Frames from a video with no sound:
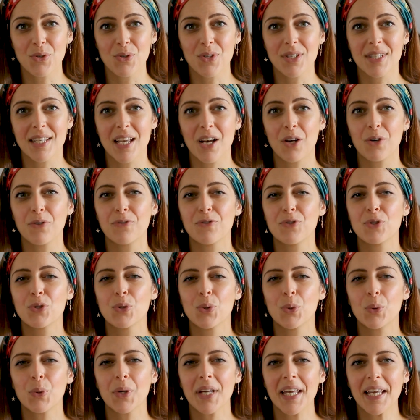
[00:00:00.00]
yourself
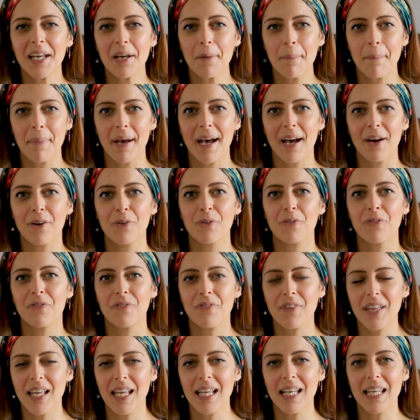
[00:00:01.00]
talking
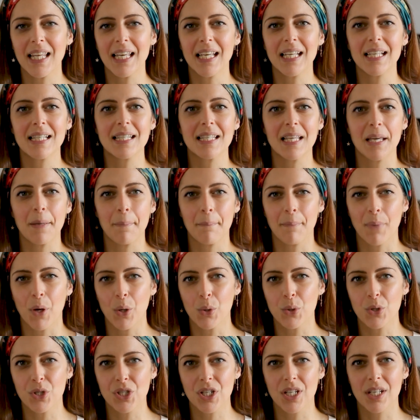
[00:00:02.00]
about feelings,
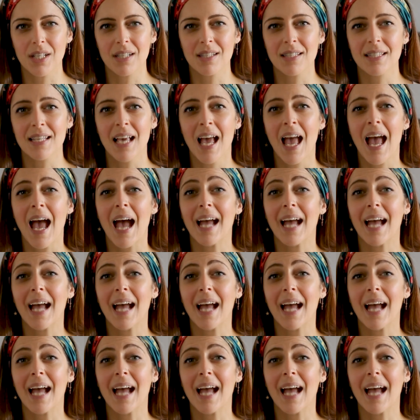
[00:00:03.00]
emotions,